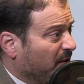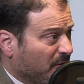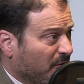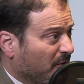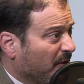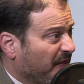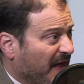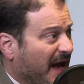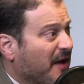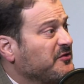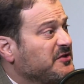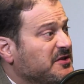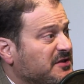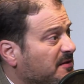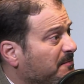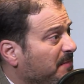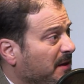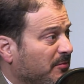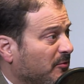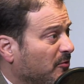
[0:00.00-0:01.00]
And there are
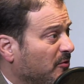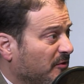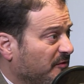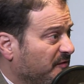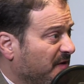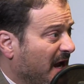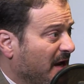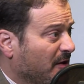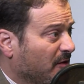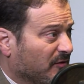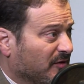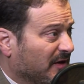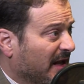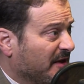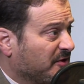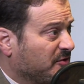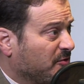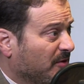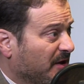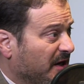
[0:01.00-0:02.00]
thousands of people who have died over the
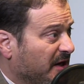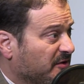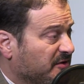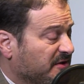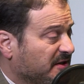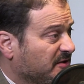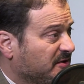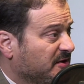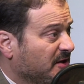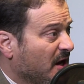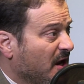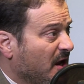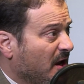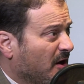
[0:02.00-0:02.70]
last 20 years